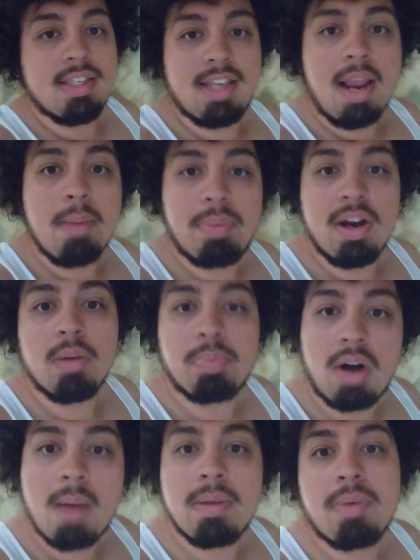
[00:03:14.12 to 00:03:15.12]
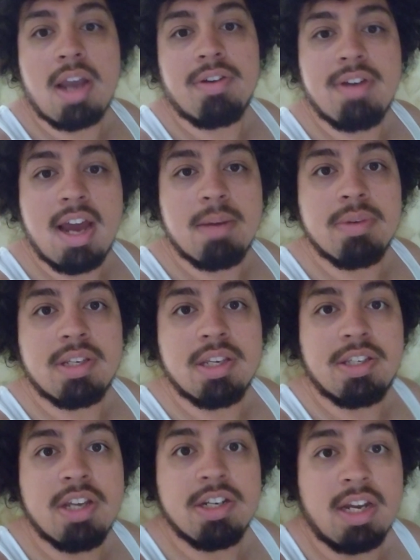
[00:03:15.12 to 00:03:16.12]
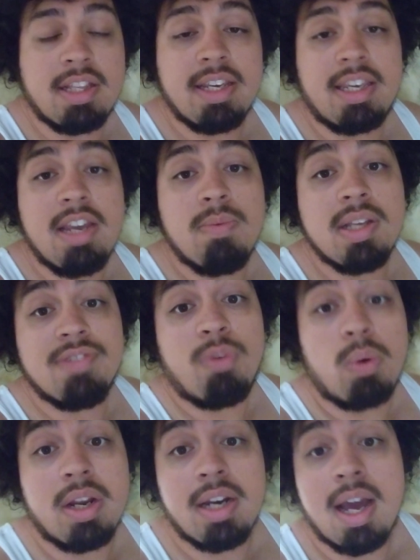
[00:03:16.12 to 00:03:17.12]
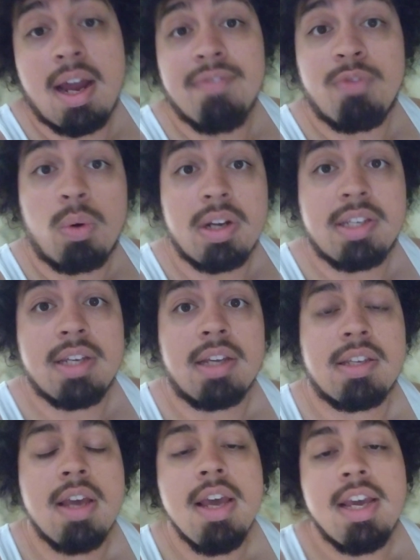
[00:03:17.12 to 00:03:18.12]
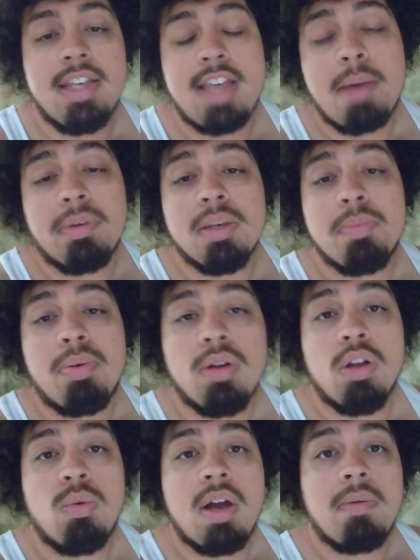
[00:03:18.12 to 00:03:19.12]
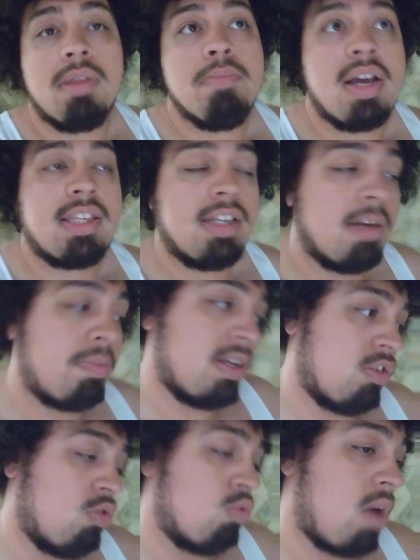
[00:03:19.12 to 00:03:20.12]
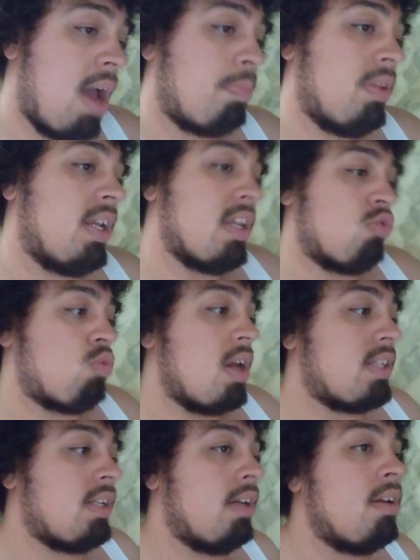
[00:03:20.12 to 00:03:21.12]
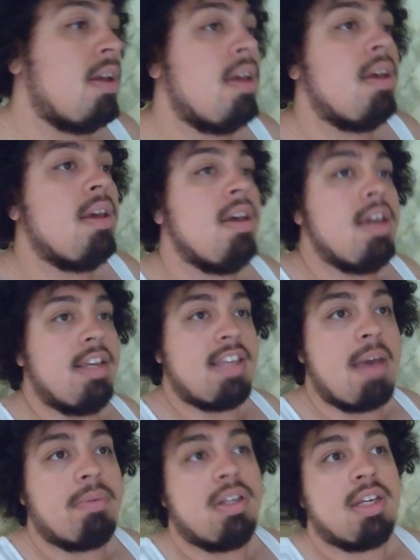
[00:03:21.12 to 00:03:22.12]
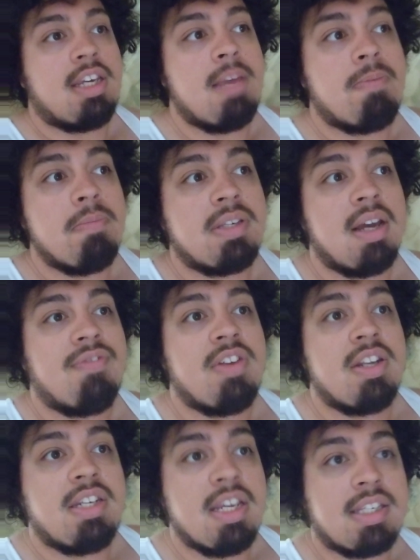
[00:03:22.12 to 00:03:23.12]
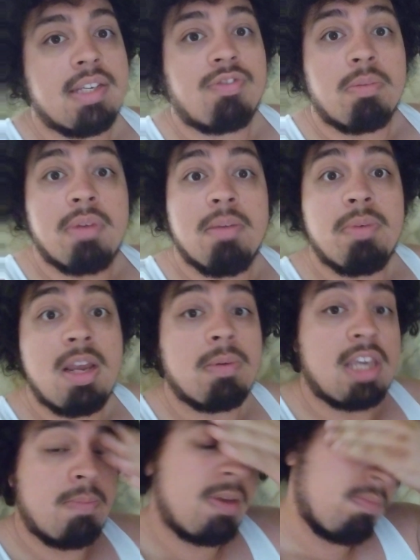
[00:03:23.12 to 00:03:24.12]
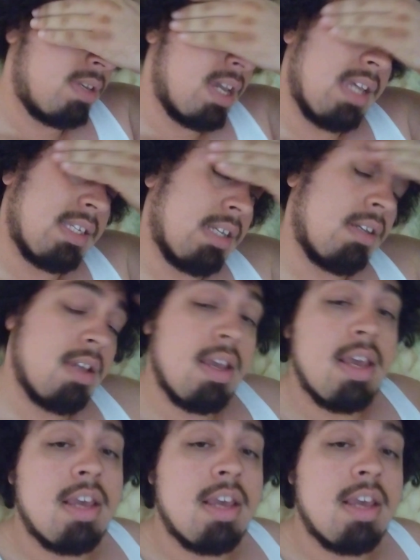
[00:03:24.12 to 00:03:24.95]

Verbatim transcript: St. Pierre probably by unanimous decision. I think he wins 49-46. He's able to pull away with mixing up his grappling, his wrestling. He's able to keep himself at distance from Khabib, keep him guessing.